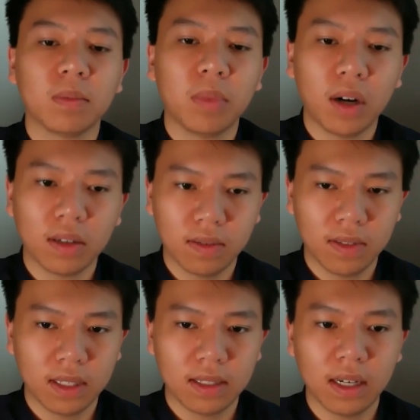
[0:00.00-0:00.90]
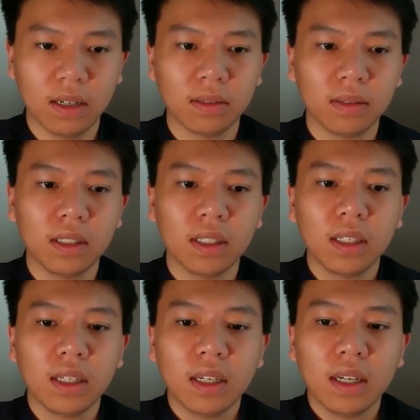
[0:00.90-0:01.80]
different parts of the cell.
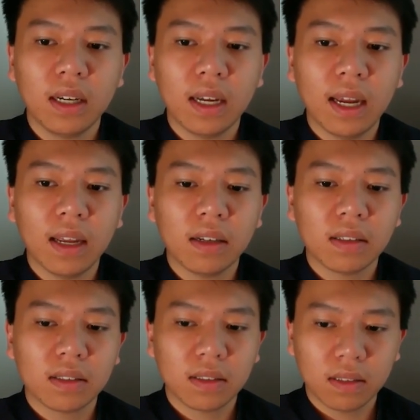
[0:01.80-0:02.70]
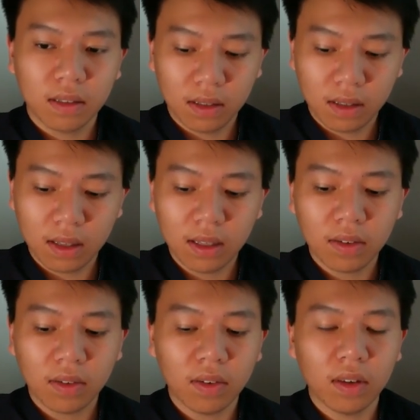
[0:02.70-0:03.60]
And
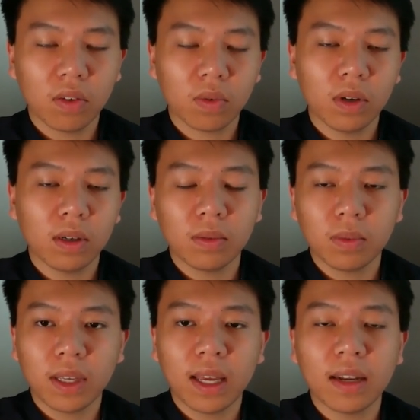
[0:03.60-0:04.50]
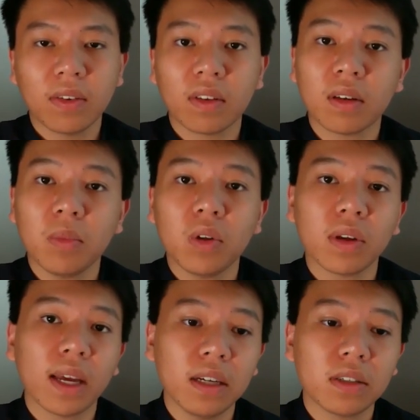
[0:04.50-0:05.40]
this is what we get as the
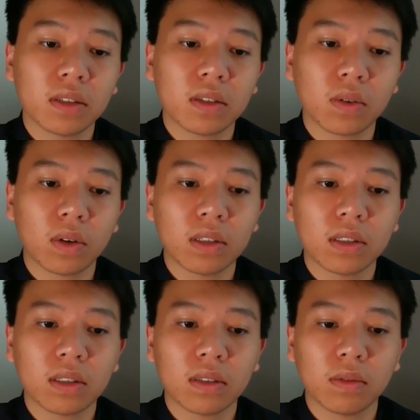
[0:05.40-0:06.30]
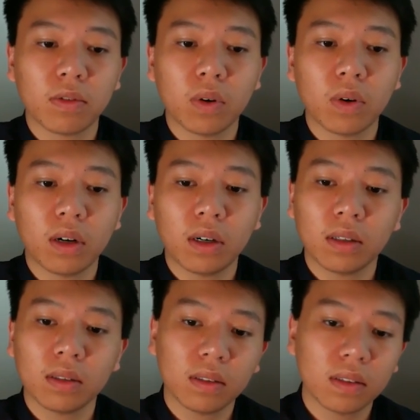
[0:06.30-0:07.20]
communication source
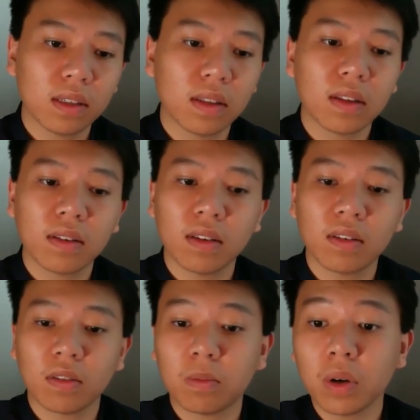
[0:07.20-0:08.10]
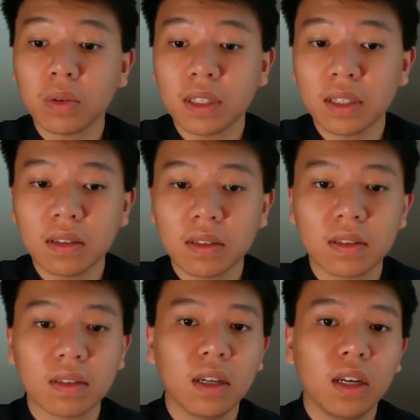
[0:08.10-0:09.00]
for synthesis of
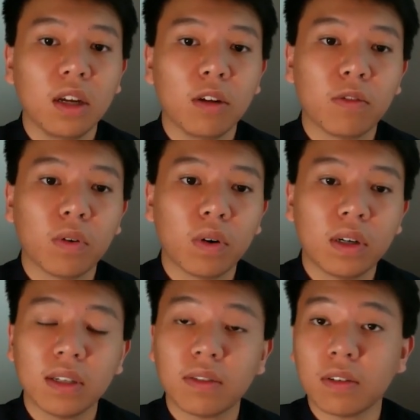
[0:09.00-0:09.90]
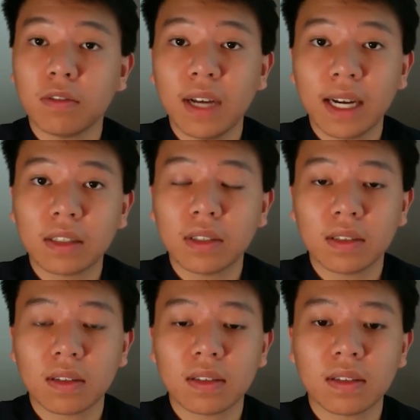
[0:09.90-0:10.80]
proteins for different
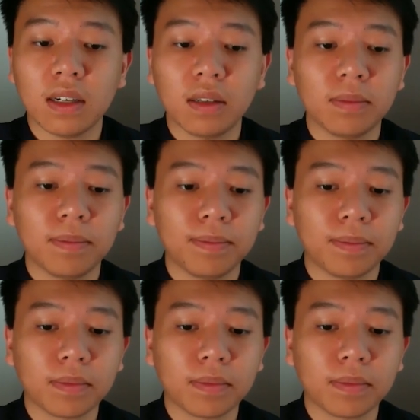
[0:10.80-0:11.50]
factories of the cell.